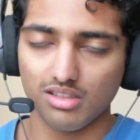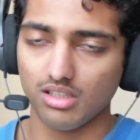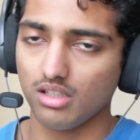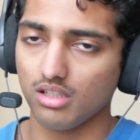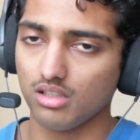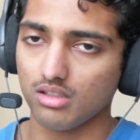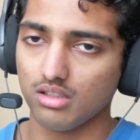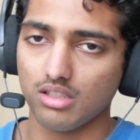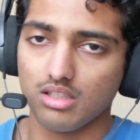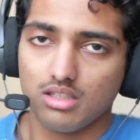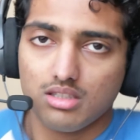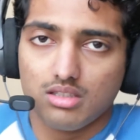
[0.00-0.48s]

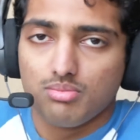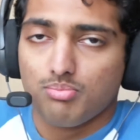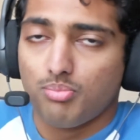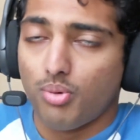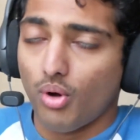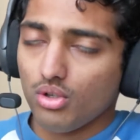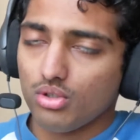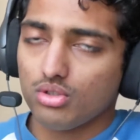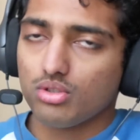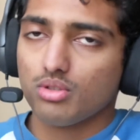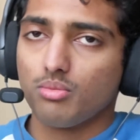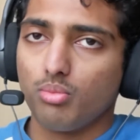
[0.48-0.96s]
it's
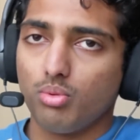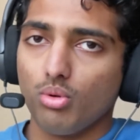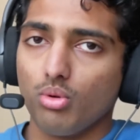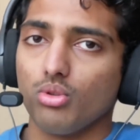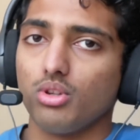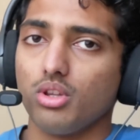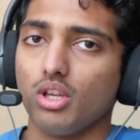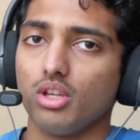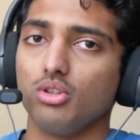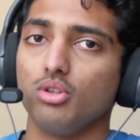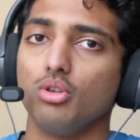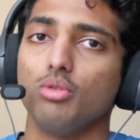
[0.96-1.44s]
possible
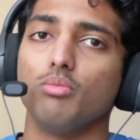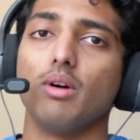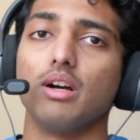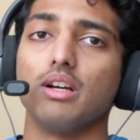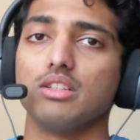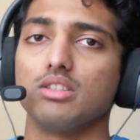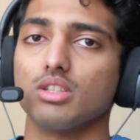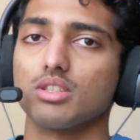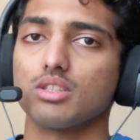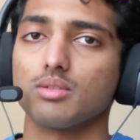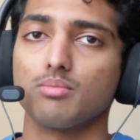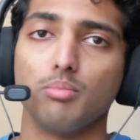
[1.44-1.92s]
that you might
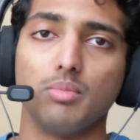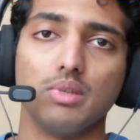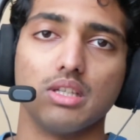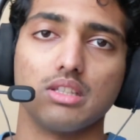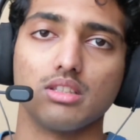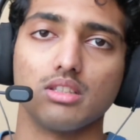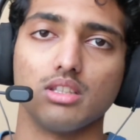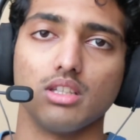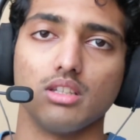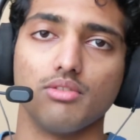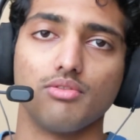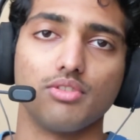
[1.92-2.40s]
just miss
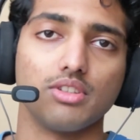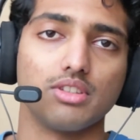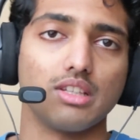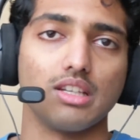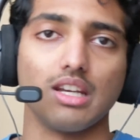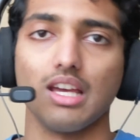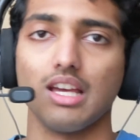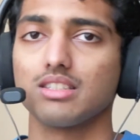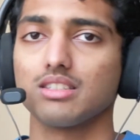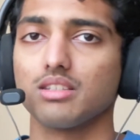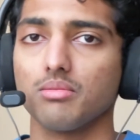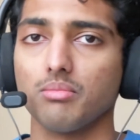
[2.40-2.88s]
it if it's an
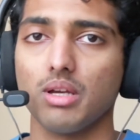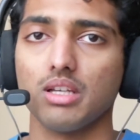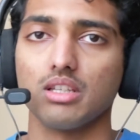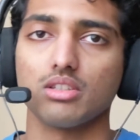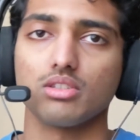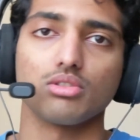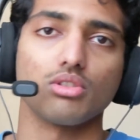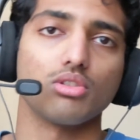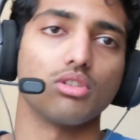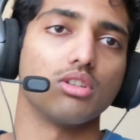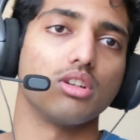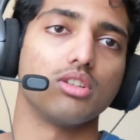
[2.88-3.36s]
SMS
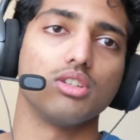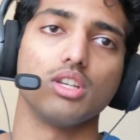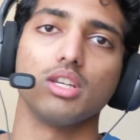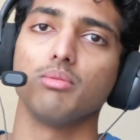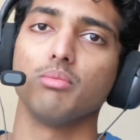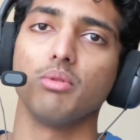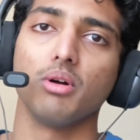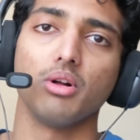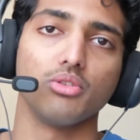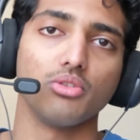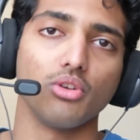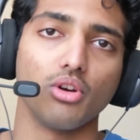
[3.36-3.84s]
or a
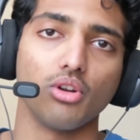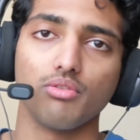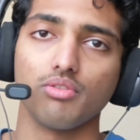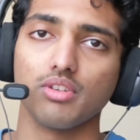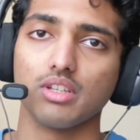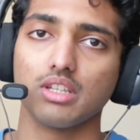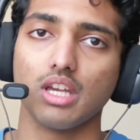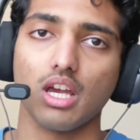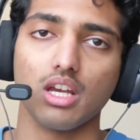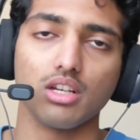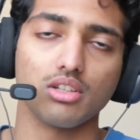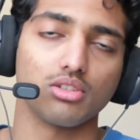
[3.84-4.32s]
Gmail
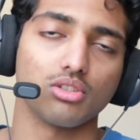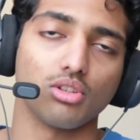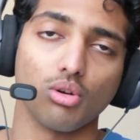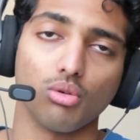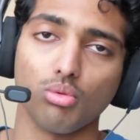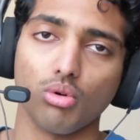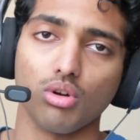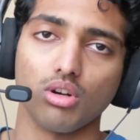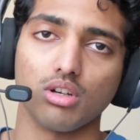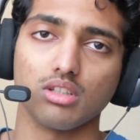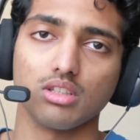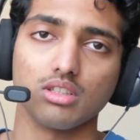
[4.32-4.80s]
notification or
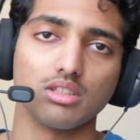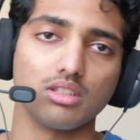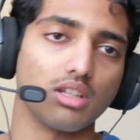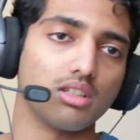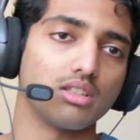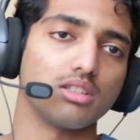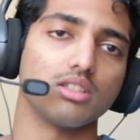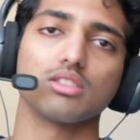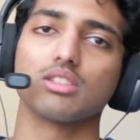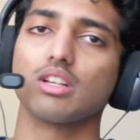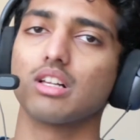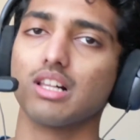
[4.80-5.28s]
what it is, and
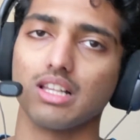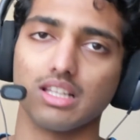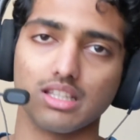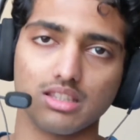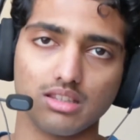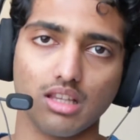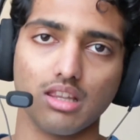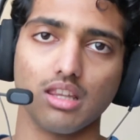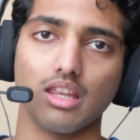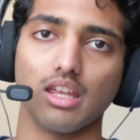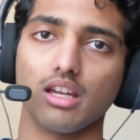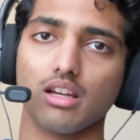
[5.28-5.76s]
just click the
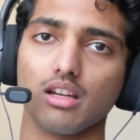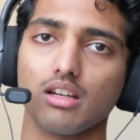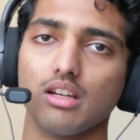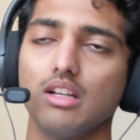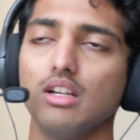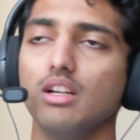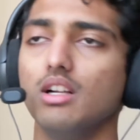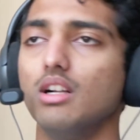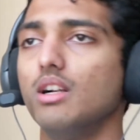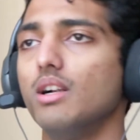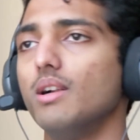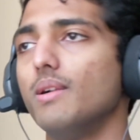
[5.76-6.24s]
link.
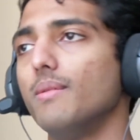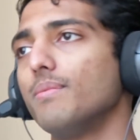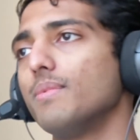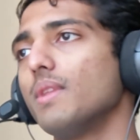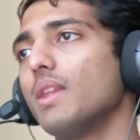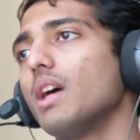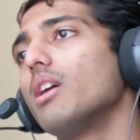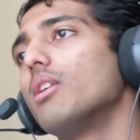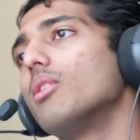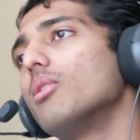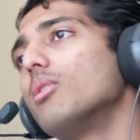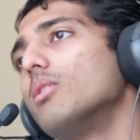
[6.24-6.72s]

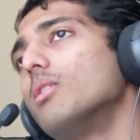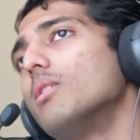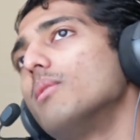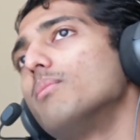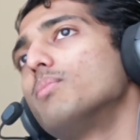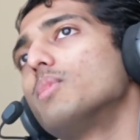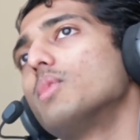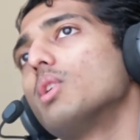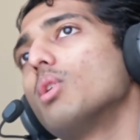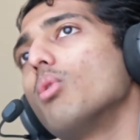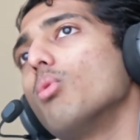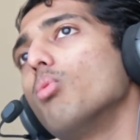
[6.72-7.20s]
Now,
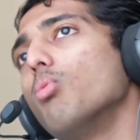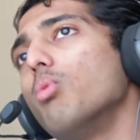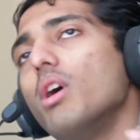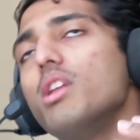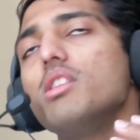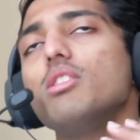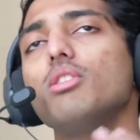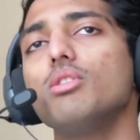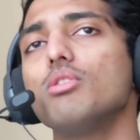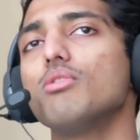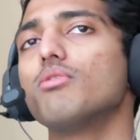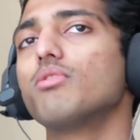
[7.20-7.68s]

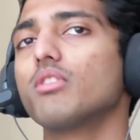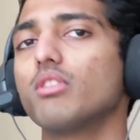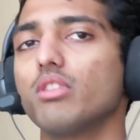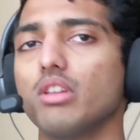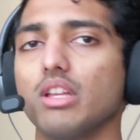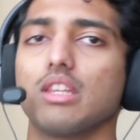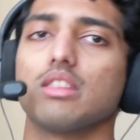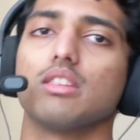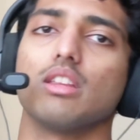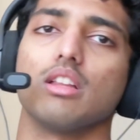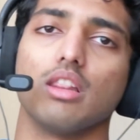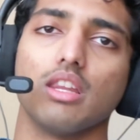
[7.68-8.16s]
when you've
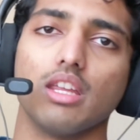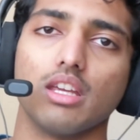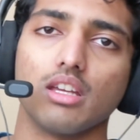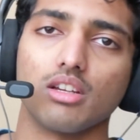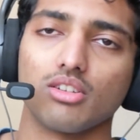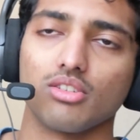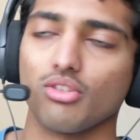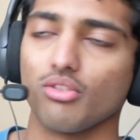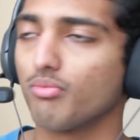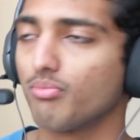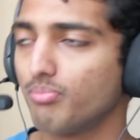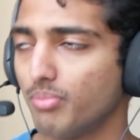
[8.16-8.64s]
clicked the link,
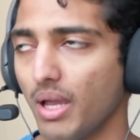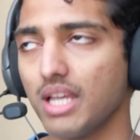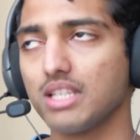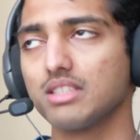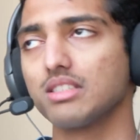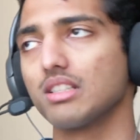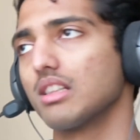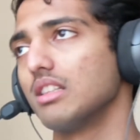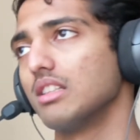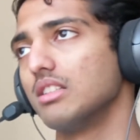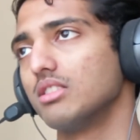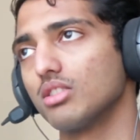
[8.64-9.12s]
you've
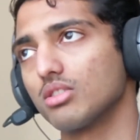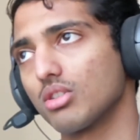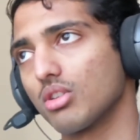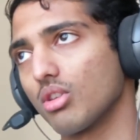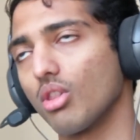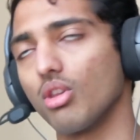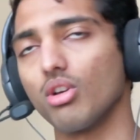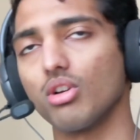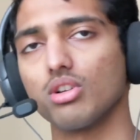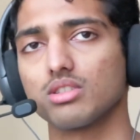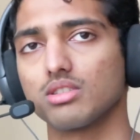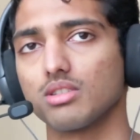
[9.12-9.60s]
basically just
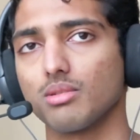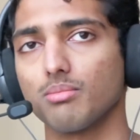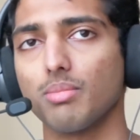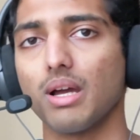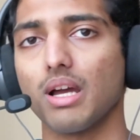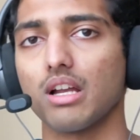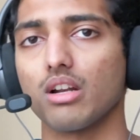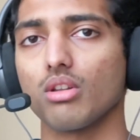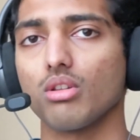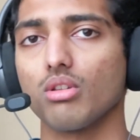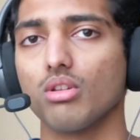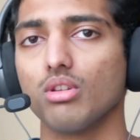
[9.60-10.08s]
lost the
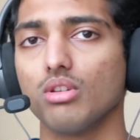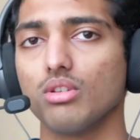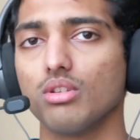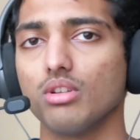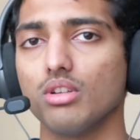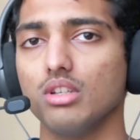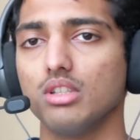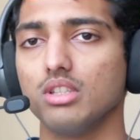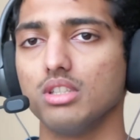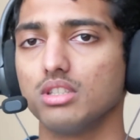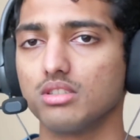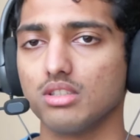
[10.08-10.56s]
battle.
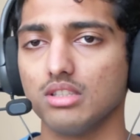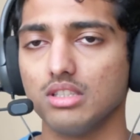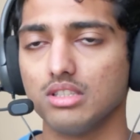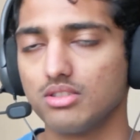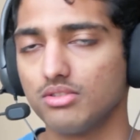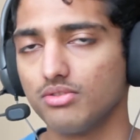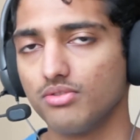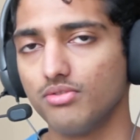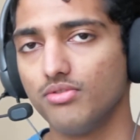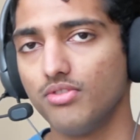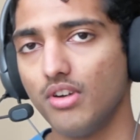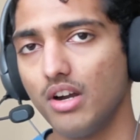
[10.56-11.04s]
It's
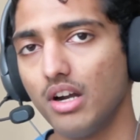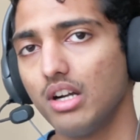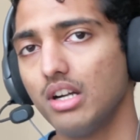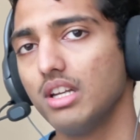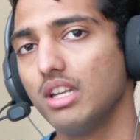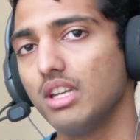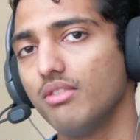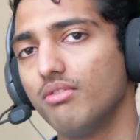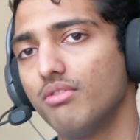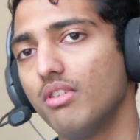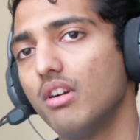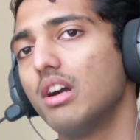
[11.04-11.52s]

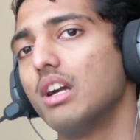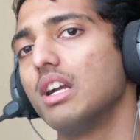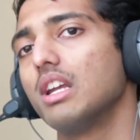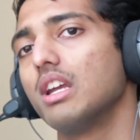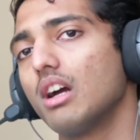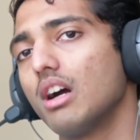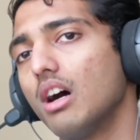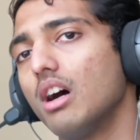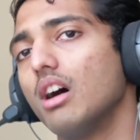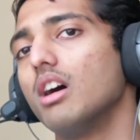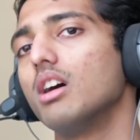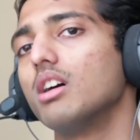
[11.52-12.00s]
very
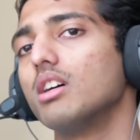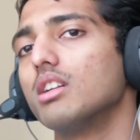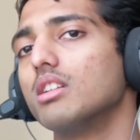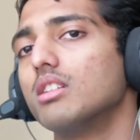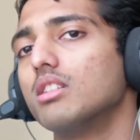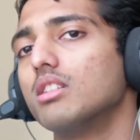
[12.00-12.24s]
hard